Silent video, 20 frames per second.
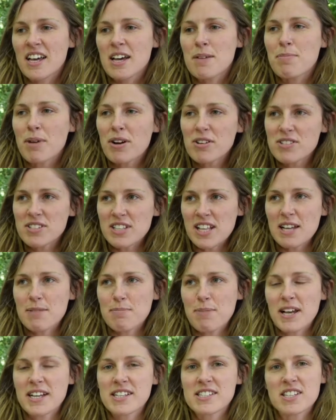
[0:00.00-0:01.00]
Ferrous slag
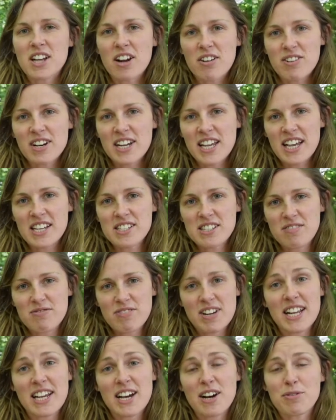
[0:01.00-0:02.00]
banks currently has a
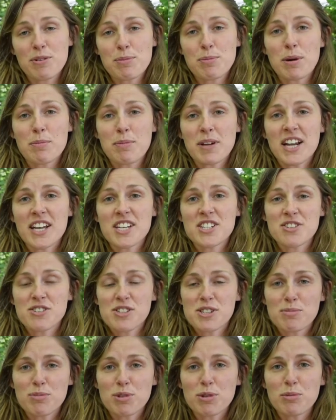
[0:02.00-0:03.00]
really healthy population of
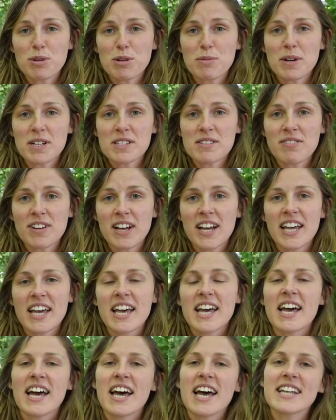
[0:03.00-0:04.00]
small blue butterfly,
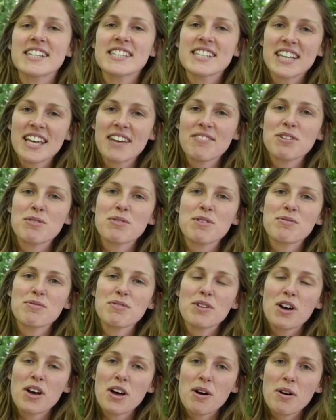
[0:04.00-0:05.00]
and together with
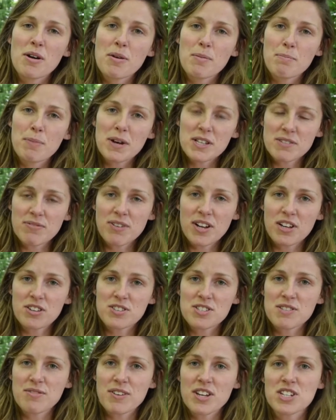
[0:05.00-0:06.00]
butterfly
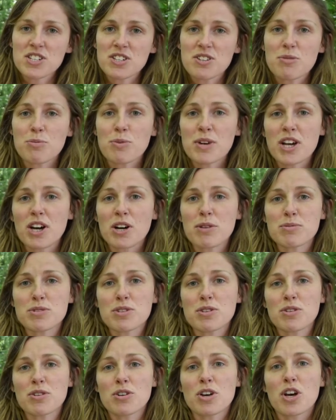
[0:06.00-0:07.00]
conservation, we hope
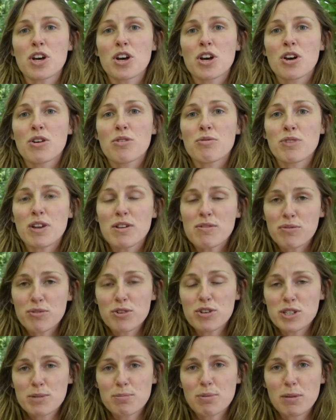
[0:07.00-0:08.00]
to
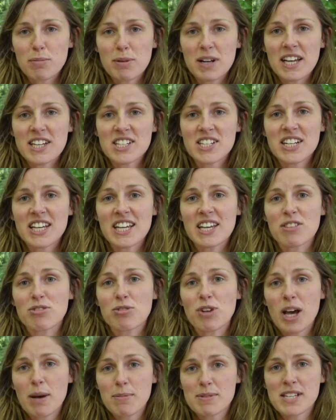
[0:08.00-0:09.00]
reinforce the population here through
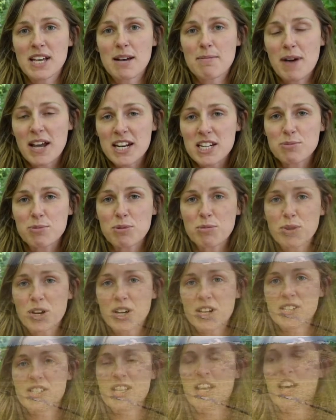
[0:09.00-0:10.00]
habitat management works.